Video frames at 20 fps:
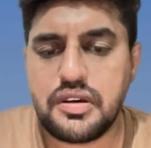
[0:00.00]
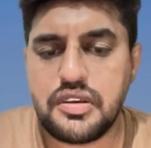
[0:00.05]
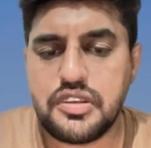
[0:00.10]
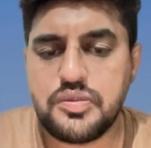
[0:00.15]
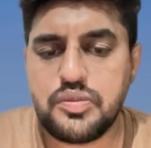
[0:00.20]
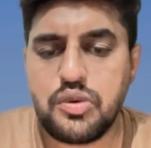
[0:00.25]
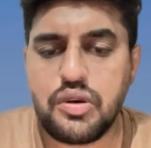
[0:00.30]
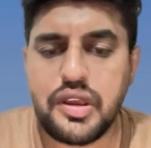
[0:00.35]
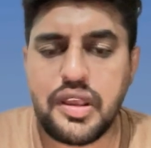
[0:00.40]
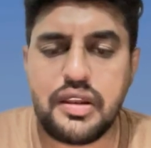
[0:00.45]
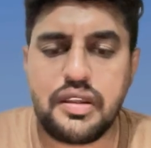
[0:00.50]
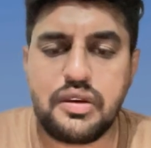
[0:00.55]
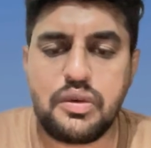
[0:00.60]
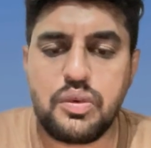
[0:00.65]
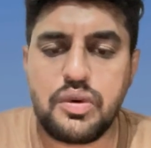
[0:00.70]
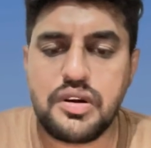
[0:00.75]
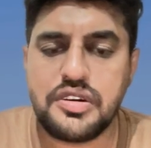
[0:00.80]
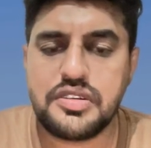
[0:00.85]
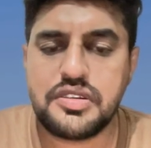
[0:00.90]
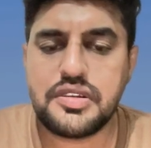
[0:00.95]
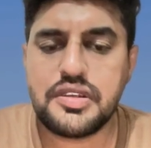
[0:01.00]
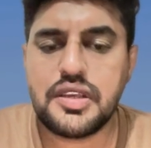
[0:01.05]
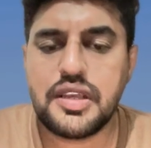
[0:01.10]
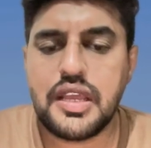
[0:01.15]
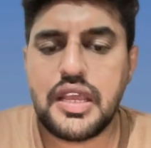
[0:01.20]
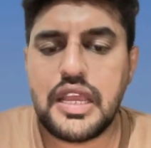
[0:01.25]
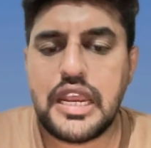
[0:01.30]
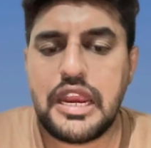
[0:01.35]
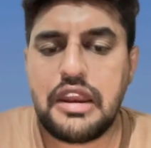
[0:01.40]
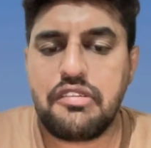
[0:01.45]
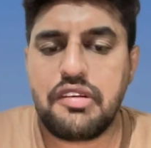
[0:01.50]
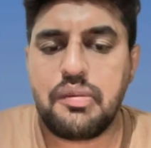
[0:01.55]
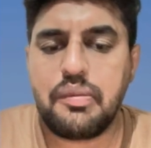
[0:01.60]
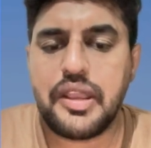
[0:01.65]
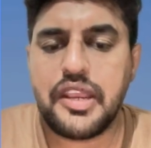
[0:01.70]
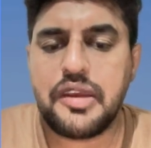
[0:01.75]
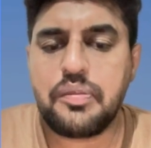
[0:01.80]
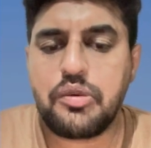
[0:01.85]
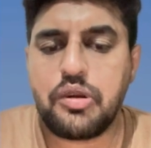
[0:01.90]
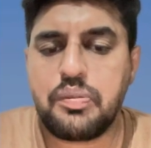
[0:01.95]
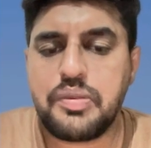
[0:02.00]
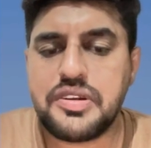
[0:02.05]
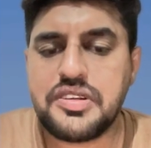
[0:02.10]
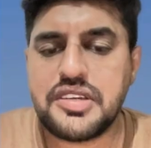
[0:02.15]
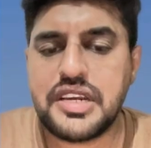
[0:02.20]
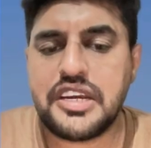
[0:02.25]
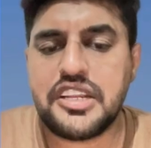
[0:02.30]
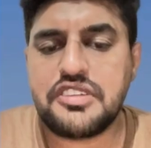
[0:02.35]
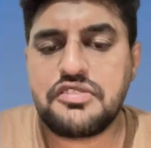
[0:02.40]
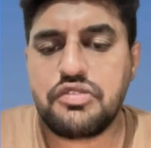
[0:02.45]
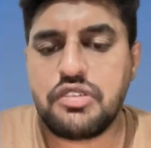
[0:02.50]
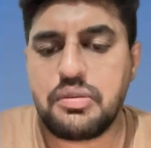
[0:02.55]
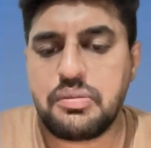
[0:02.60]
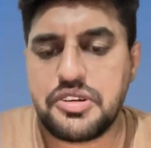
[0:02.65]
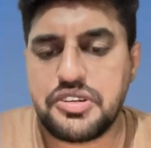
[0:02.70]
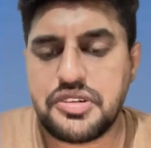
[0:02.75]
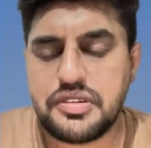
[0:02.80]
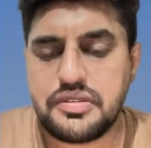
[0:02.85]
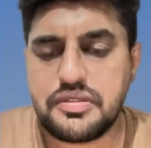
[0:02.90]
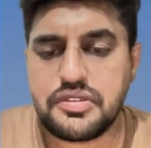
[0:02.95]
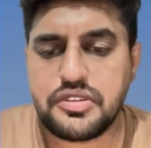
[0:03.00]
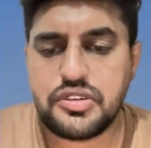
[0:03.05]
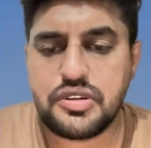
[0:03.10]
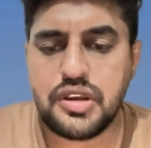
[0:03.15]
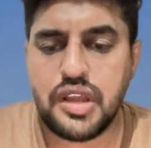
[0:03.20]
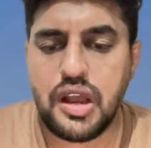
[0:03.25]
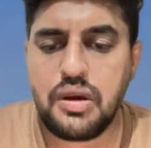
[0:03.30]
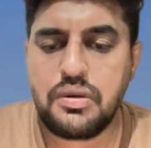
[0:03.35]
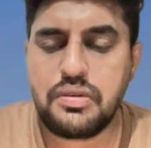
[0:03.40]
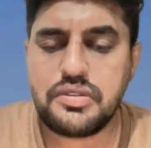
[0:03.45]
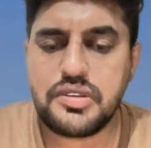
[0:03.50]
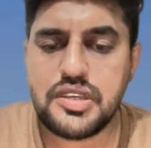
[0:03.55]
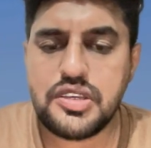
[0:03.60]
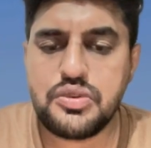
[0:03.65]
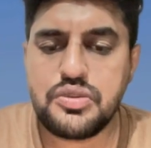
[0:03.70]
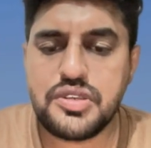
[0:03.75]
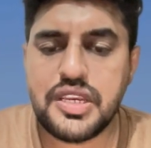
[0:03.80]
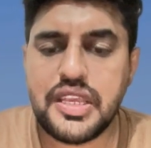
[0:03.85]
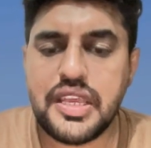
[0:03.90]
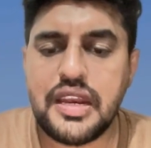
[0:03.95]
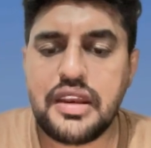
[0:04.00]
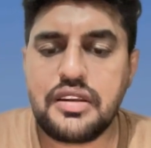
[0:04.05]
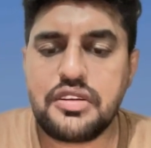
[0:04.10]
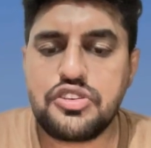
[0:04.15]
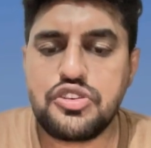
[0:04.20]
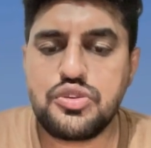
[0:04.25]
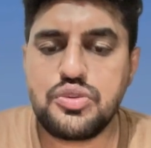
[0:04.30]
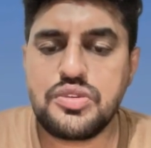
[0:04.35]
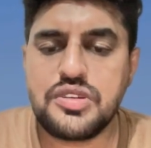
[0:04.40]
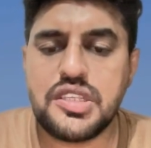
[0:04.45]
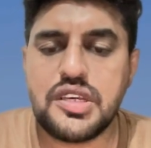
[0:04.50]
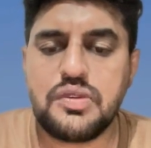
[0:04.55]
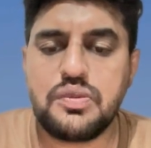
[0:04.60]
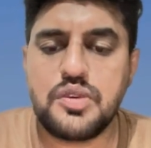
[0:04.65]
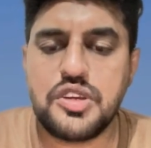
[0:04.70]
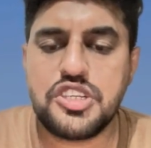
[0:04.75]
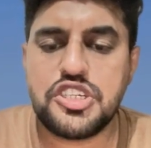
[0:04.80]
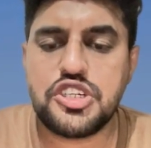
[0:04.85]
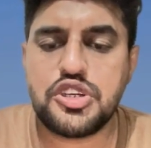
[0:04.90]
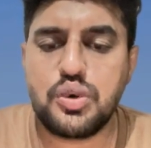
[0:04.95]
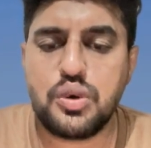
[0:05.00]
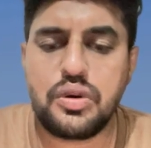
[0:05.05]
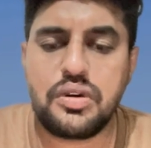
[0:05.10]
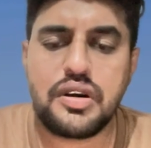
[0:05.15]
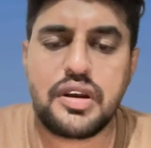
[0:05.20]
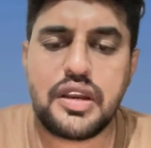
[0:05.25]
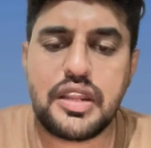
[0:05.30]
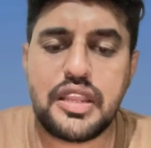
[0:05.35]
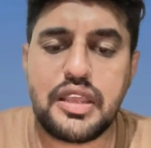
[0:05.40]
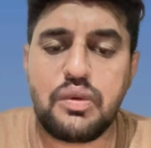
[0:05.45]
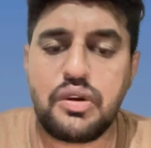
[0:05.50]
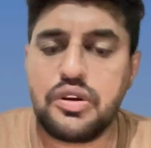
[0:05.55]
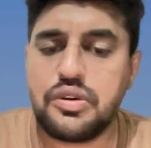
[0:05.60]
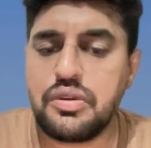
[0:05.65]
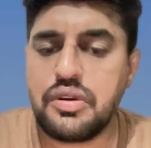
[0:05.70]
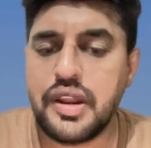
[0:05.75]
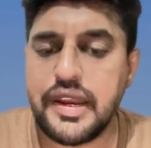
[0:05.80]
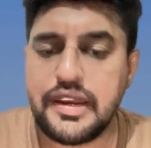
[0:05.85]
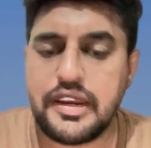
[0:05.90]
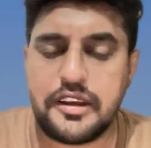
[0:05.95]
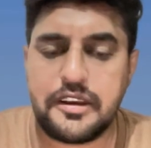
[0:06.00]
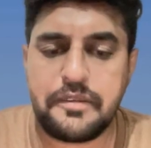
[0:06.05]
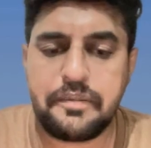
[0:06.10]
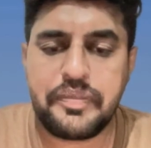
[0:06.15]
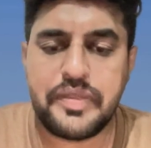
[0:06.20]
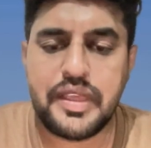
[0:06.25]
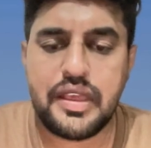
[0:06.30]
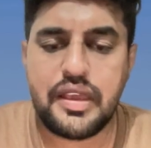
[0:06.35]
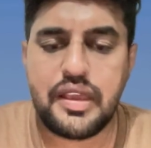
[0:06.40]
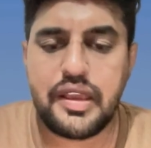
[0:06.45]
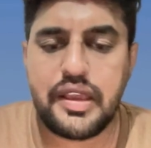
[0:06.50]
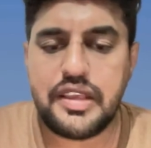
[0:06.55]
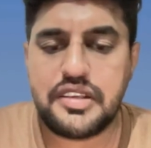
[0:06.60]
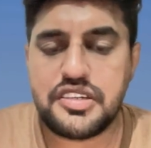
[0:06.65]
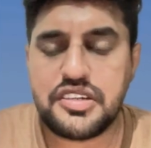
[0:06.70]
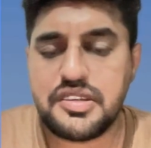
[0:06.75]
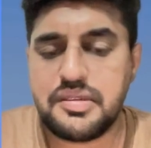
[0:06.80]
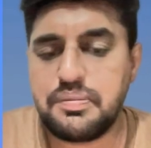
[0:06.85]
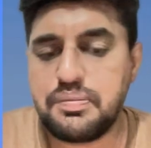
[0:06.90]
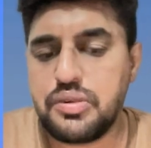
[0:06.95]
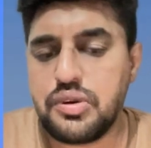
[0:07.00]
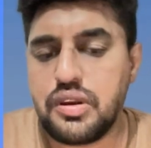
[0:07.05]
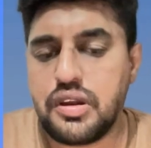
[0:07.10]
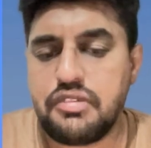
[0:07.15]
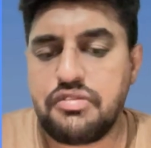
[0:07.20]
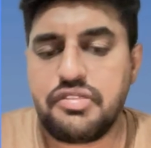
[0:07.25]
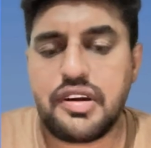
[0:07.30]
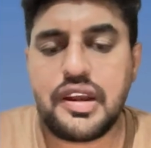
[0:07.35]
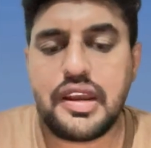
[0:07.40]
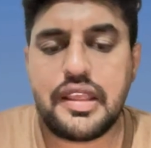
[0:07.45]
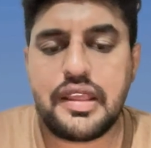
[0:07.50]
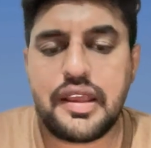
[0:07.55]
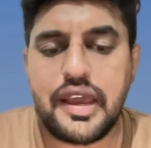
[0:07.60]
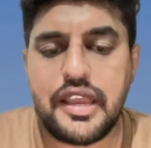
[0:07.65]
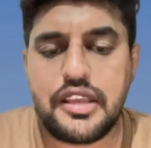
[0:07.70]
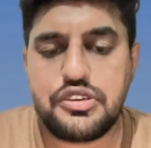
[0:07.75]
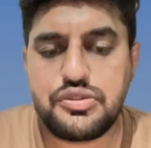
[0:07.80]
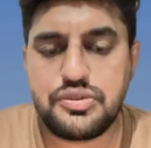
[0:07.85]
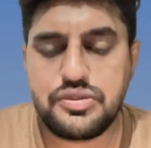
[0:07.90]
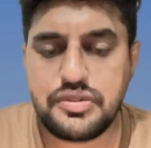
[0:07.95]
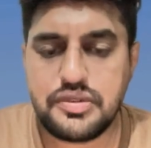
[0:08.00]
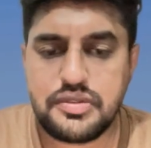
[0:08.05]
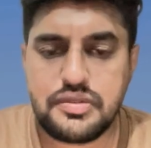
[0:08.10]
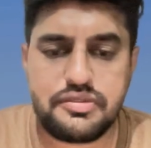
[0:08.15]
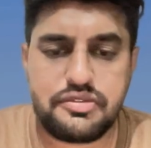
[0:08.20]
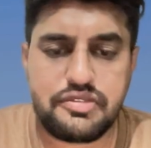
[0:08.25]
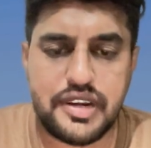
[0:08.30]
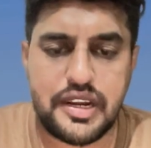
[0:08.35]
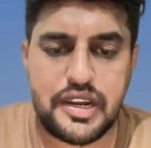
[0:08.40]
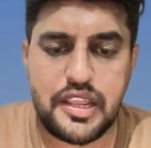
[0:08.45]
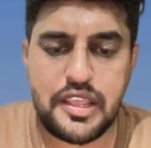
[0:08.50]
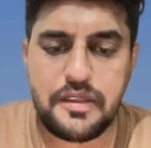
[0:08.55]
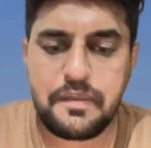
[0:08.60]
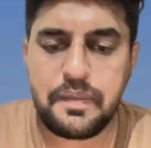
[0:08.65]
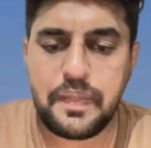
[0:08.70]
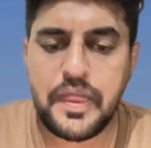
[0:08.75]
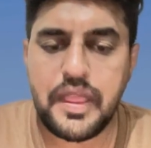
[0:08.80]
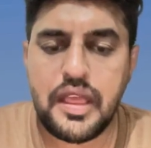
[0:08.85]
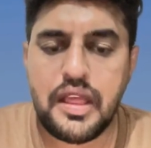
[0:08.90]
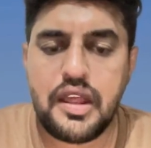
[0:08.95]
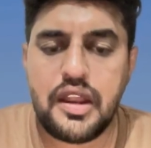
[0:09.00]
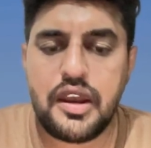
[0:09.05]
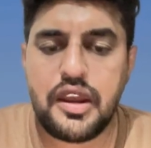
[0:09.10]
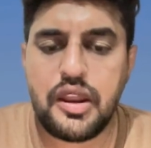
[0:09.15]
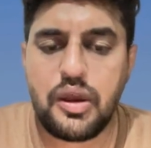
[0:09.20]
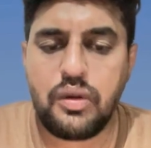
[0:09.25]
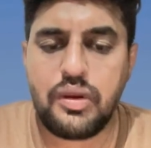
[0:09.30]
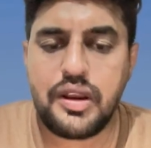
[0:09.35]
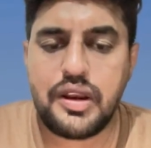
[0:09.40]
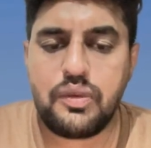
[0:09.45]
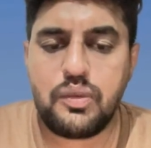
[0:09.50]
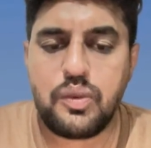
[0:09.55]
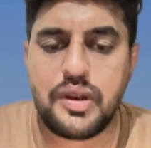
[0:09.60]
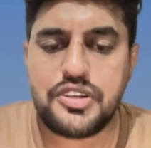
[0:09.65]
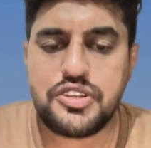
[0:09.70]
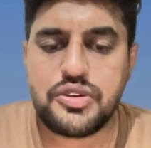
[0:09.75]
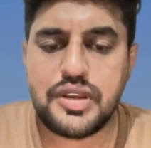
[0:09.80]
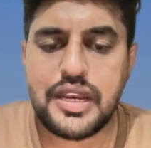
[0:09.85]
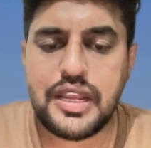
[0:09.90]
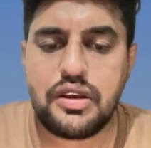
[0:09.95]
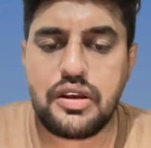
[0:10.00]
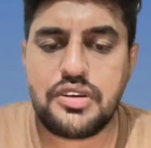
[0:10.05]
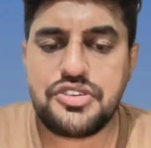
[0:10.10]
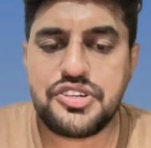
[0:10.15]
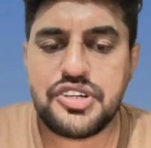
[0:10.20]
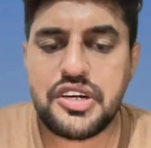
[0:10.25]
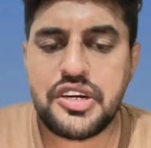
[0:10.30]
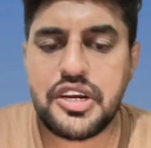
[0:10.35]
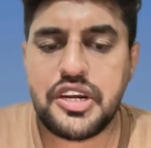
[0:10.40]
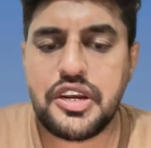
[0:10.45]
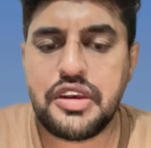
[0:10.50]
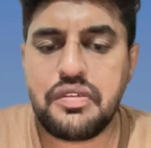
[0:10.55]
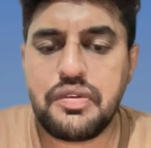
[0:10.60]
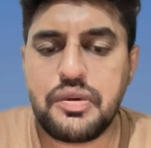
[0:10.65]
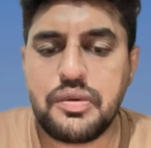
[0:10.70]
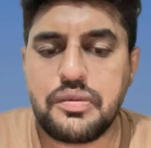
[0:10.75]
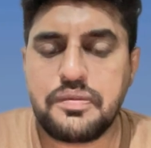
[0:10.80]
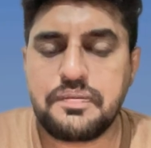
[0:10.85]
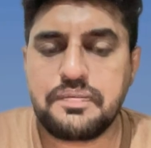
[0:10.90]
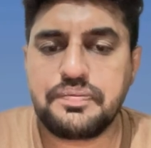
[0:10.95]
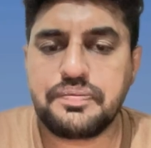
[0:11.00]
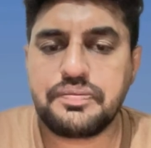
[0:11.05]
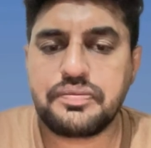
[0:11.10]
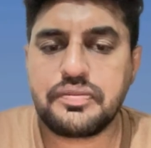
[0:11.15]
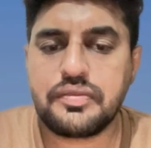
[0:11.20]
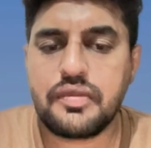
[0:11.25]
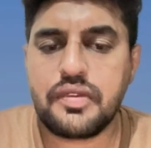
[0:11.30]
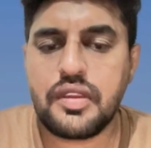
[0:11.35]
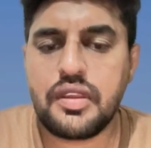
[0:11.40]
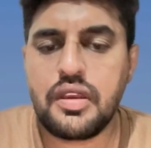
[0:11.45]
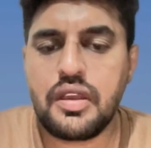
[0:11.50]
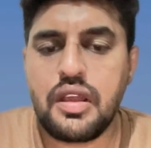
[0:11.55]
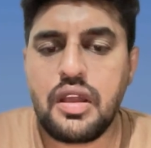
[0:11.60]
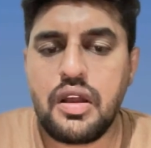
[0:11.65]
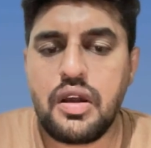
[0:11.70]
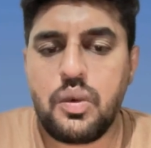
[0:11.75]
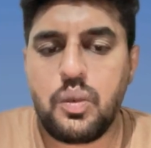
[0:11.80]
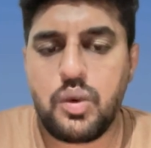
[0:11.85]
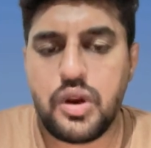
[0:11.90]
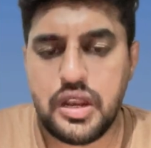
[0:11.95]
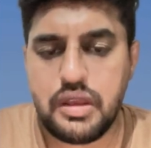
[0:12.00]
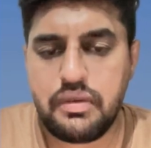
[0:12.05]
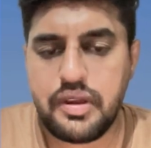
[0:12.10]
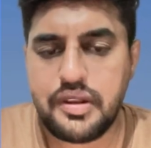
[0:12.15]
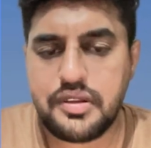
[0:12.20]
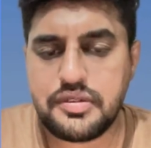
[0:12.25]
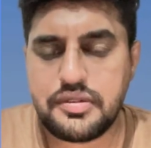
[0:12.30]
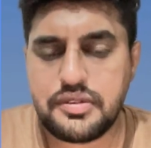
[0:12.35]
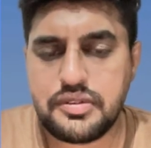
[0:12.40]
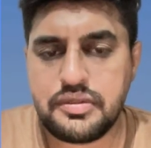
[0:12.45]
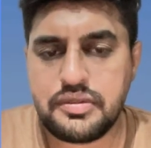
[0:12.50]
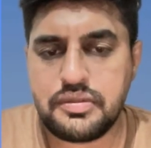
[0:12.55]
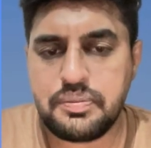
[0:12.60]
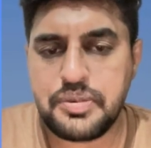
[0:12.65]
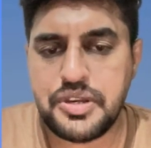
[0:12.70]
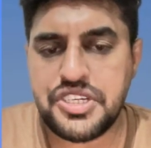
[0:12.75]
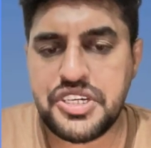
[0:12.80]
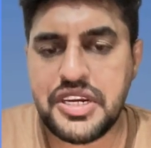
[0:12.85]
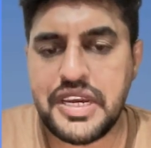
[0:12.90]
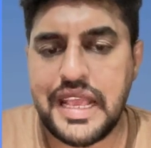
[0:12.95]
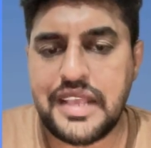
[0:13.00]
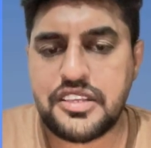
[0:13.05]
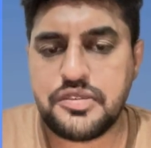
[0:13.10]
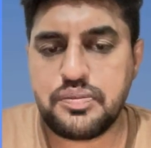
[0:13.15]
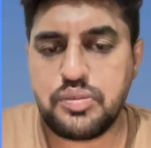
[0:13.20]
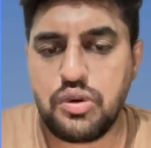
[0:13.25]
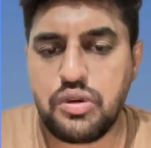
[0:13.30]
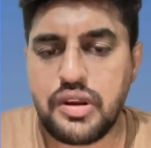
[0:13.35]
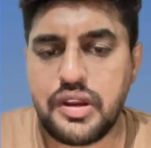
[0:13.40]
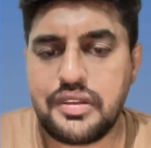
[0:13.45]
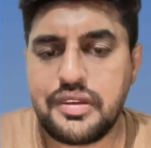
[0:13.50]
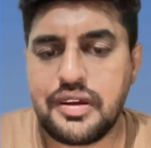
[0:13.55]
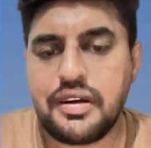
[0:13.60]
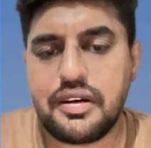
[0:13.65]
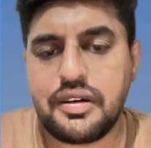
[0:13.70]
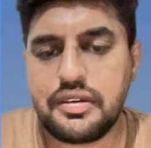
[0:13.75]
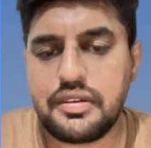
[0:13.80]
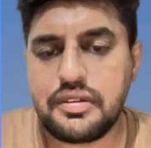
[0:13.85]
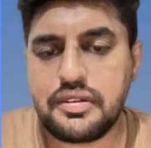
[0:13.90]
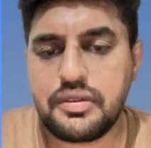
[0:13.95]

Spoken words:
spoken the words, it will make it proper sentence formation. So now the user can choose the which tone they want to write it. Is it simple or friendly? I choose friendly. Now once you click on generate review, whatever patient has spoken the,